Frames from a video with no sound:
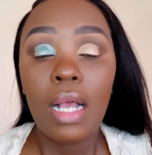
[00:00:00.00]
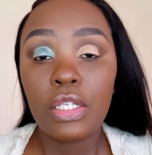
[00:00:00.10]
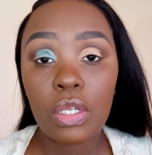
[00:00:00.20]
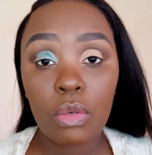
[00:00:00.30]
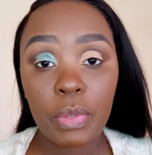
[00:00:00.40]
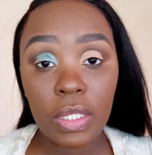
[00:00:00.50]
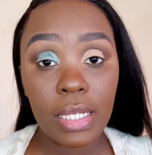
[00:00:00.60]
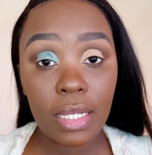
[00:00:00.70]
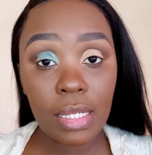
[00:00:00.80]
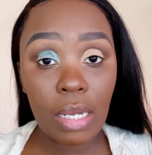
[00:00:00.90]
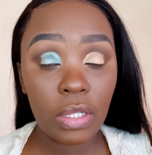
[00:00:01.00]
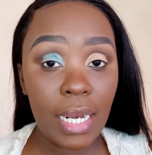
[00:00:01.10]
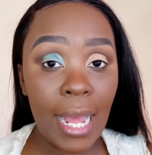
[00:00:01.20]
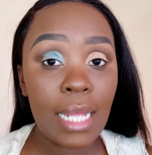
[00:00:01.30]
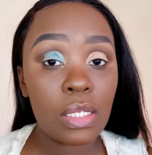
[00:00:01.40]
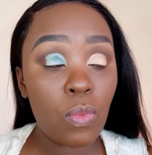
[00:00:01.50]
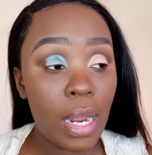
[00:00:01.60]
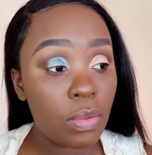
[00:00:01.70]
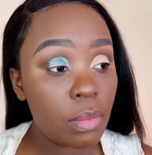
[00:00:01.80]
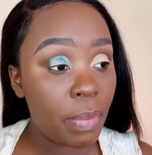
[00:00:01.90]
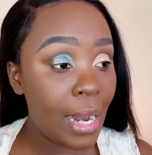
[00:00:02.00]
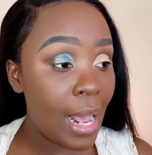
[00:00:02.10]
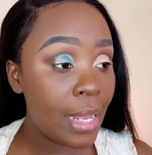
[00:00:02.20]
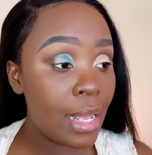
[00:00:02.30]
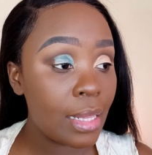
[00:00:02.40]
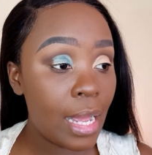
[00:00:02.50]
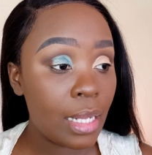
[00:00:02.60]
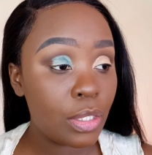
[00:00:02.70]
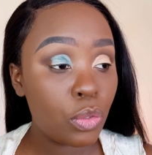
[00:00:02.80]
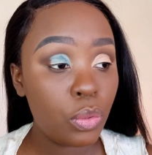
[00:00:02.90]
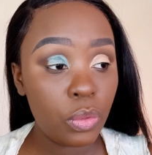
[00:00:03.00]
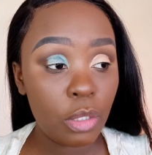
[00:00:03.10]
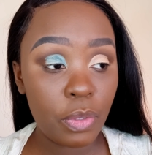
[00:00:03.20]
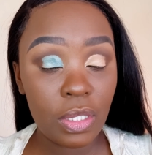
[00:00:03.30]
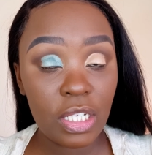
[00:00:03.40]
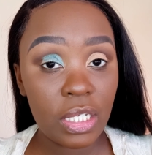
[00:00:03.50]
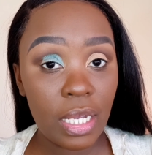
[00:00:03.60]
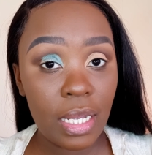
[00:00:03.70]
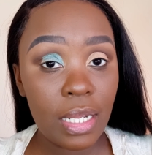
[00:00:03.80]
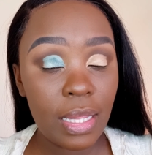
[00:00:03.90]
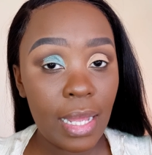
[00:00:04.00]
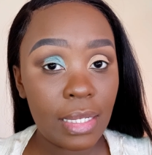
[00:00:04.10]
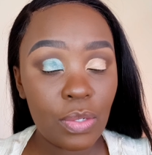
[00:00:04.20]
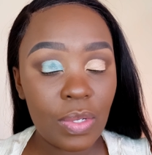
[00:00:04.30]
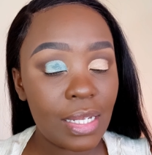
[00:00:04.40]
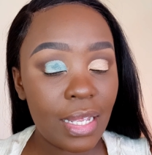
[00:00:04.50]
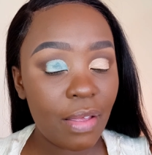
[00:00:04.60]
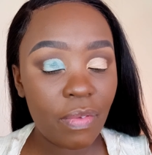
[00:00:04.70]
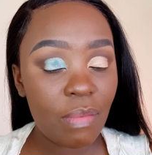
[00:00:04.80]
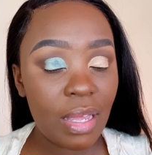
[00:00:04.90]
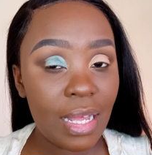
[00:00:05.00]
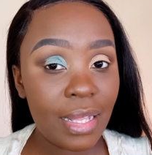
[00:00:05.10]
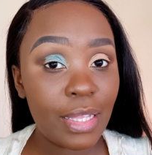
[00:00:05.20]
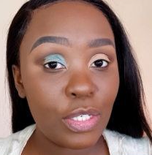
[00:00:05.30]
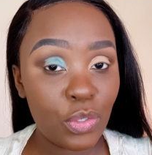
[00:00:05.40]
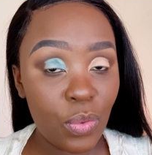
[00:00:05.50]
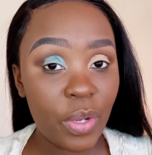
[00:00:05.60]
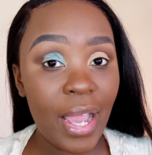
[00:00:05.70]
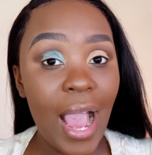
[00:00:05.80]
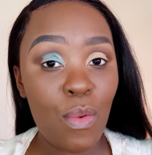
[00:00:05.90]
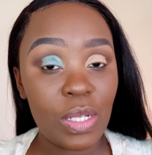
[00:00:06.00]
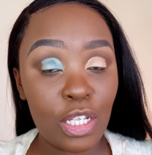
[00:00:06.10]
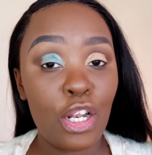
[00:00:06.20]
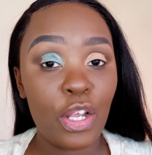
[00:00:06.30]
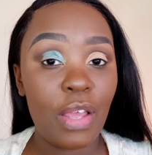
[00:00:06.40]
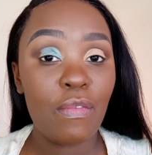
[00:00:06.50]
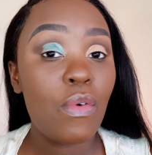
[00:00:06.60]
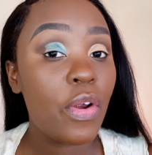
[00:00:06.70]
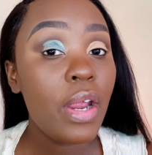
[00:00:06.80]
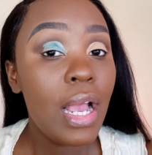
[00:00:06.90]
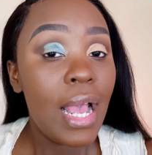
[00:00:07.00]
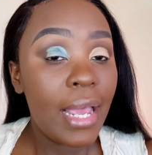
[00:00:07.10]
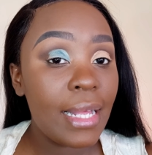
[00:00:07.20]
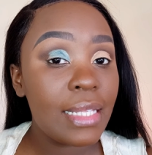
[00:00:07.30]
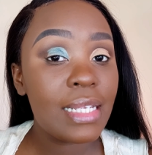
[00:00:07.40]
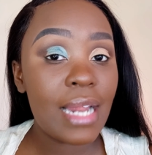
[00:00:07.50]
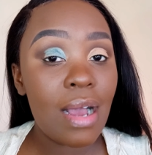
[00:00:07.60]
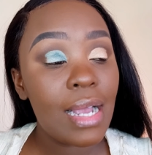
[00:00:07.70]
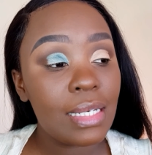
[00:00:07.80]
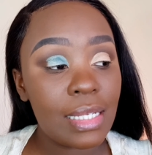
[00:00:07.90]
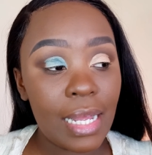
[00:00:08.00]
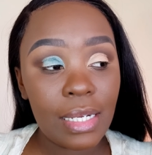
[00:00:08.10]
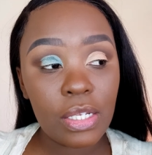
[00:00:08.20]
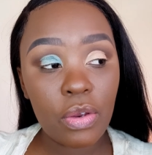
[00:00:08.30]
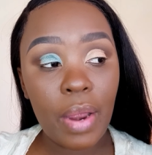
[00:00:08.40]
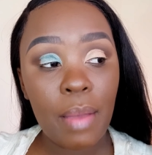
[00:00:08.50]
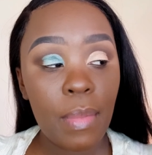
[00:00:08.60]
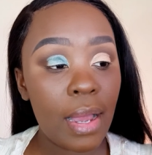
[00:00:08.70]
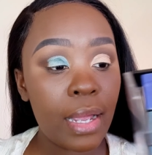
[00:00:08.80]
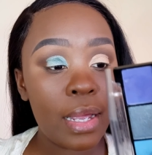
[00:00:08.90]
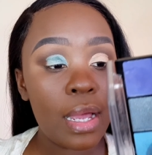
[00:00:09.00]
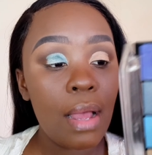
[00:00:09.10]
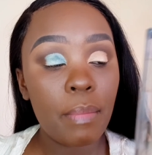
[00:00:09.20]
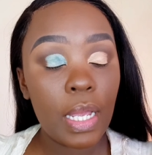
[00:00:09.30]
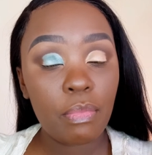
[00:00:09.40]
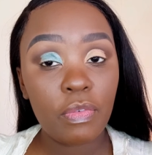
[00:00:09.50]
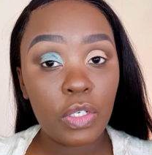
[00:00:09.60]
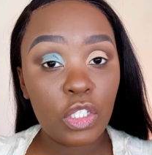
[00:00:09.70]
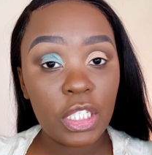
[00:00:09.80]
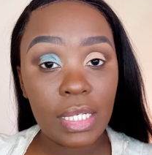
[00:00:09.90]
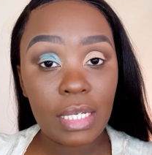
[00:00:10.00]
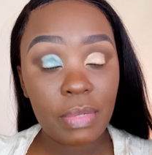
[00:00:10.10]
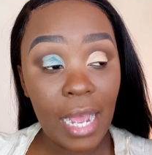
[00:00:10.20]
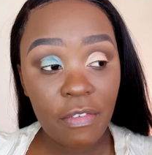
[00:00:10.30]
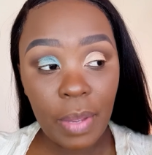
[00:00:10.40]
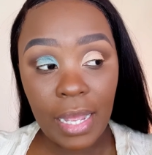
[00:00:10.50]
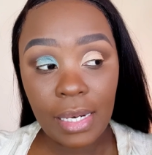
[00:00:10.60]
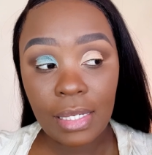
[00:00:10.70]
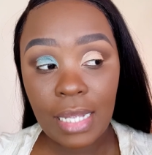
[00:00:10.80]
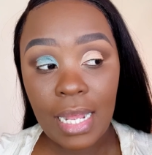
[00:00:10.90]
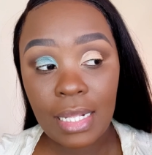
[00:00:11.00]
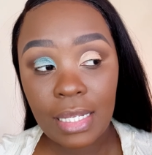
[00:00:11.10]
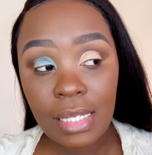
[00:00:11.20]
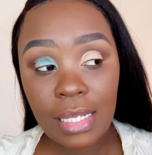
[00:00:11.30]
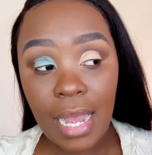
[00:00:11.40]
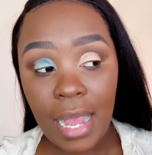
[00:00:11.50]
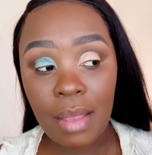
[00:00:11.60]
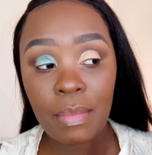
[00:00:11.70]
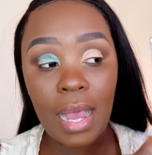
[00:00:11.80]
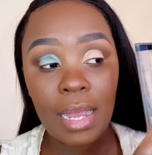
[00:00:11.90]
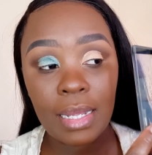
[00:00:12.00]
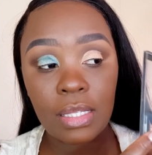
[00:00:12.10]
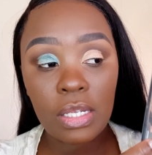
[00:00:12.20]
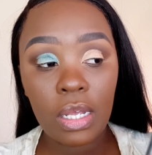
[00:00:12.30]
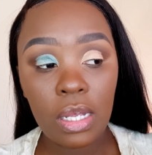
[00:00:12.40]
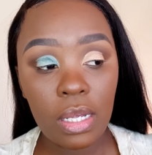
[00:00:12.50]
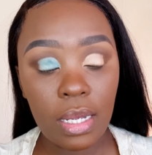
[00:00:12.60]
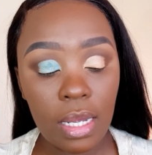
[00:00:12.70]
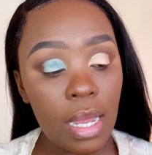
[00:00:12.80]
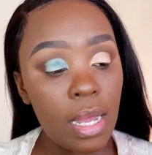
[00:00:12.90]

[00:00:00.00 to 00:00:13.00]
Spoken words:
So beauties, I realized while I was applying that Huda Beauty shade that it wasn't giving me the joy I was looking for. Hence now I decided to grab my Makeup Revolution Deep Dive palette, and this time I took